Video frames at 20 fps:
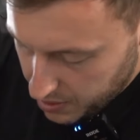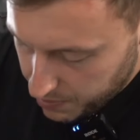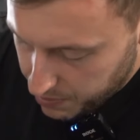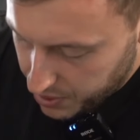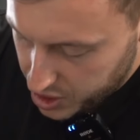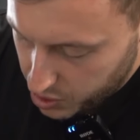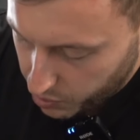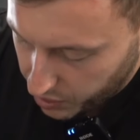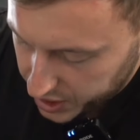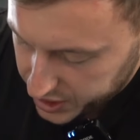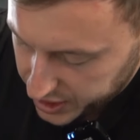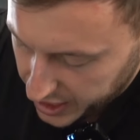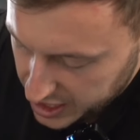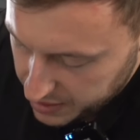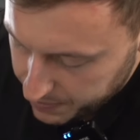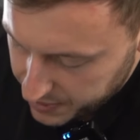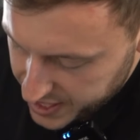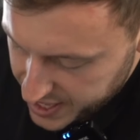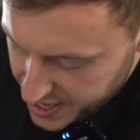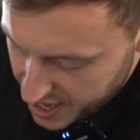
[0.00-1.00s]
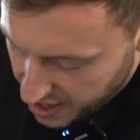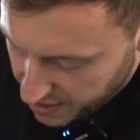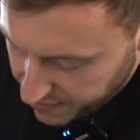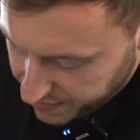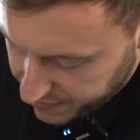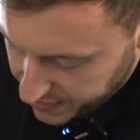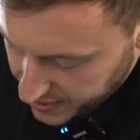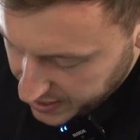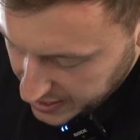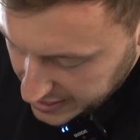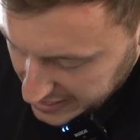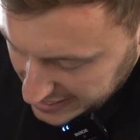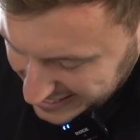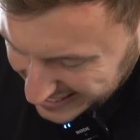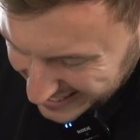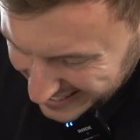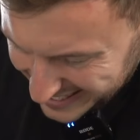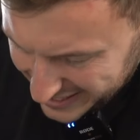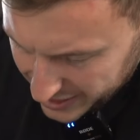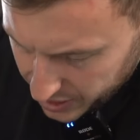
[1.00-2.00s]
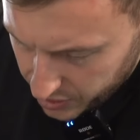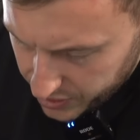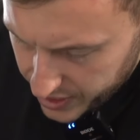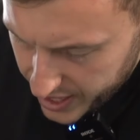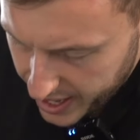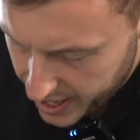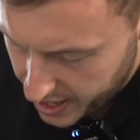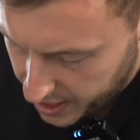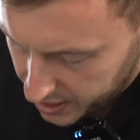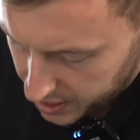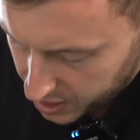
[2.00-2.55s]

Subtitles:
but you want to tighten them enough so they're